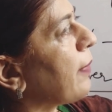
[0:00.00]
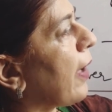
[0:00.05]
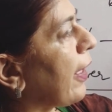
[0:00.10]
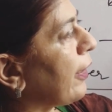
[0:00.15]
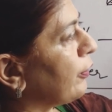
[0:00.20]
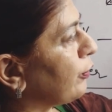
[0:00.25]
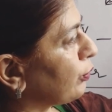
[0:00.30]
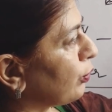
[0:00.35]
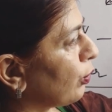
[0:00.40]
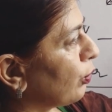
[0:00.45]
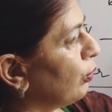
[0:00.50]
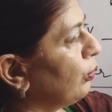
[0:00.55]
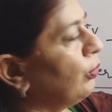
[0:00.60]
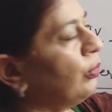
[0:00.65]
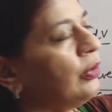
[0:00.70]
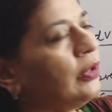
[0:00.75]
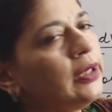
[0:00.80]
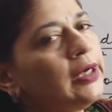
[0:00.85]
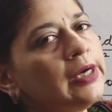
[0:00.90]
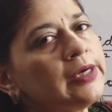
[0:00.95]
by rho.
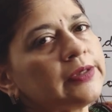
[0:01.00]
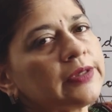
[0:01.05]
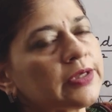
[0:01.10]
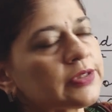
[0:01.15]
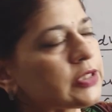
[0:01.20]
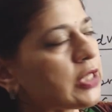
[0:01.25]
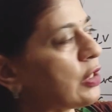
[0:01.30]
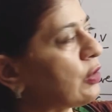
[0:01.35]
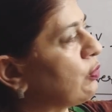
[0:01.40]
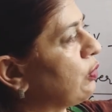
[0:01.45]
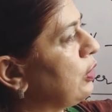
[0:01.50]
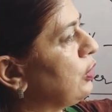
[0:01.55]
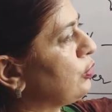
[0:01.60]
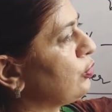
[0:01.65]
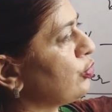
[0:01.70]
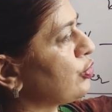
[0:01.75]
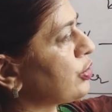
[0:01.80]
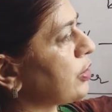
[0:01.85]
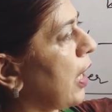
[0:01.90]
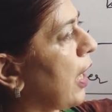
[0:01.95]
It is equal
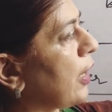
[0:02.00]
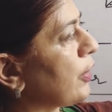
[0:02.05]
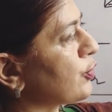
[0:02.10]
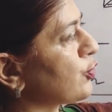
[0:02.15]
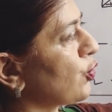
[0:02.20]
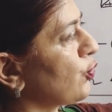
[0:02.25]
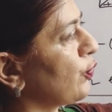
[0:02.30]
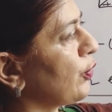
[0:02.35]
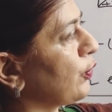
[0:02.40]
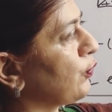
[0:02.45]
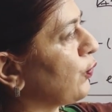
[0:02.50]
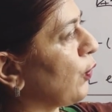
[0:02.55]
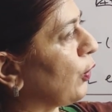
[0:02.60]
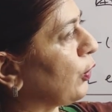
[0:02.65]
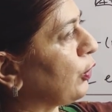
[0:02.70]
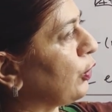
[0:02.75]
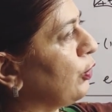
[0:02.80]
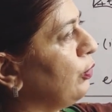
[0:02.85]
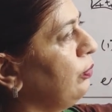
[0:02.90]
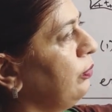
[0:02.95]
to charge over
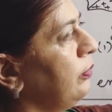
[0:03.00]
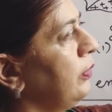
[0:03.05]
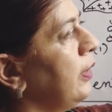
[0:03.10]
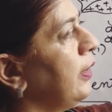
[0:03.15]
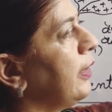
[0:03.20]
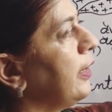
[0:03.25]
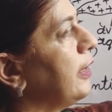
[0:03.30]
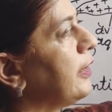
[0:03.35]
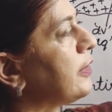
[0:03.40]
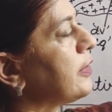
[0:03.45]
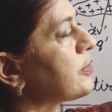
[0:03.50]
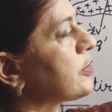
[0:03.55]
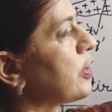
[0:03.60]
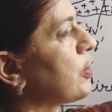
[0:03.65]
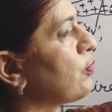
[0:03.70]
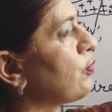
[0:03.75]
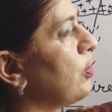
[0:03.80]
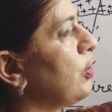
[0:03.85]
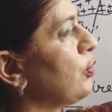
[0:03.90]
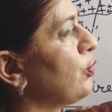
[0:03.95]
volume. It is
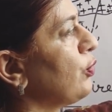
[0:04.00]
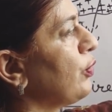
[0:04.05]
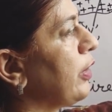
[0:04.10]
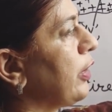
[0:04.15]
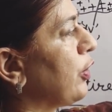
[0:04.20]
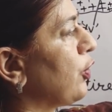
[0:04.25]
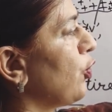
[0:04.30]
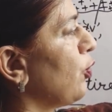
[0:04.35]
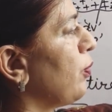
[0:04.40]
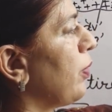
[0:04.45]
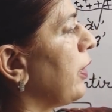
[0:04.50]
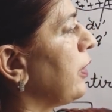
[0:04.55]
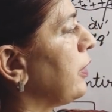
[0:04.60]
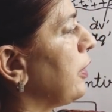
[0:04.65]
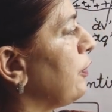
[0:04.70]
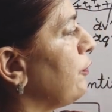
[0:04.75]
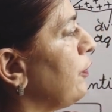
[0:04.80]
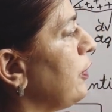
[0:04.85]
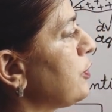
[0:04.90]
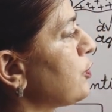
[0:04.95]
equal to dq by
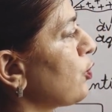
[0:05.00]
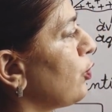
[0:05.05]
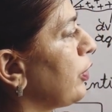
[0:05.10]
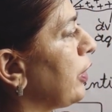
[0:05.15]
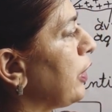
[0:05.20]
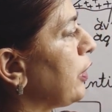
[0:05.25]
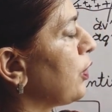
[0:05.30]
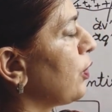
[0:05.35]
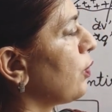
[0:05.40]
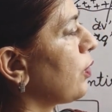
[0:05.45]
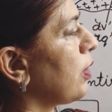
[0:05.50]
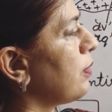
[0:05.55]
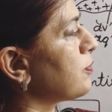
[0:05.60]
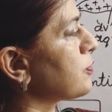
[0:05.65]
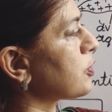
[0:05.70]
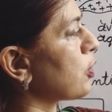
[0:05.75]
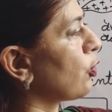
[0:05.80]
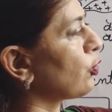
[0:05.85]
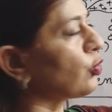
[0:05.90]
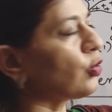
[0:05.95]
dv. So dq
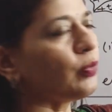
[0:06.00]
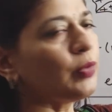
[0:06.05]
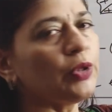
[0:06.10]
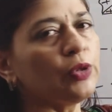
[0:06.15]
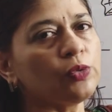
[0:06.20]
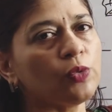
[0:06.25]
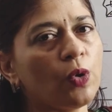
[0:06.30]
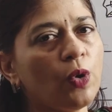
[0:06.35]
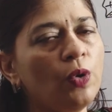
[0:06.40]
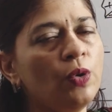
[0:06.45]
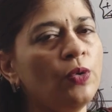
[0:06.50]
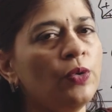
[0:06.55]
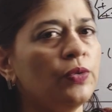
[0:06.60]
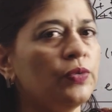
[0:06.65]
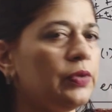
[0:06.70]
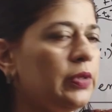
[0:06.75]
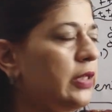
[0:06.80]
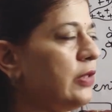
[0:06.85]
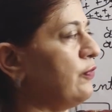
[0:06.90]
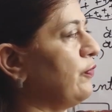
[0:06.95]
comes out to be rho
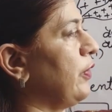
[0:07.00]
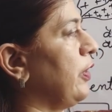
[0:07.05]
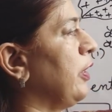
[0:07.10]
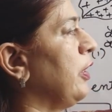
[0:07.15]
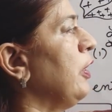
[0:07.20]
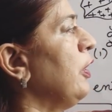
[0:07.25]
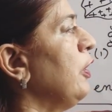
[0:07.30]
dv.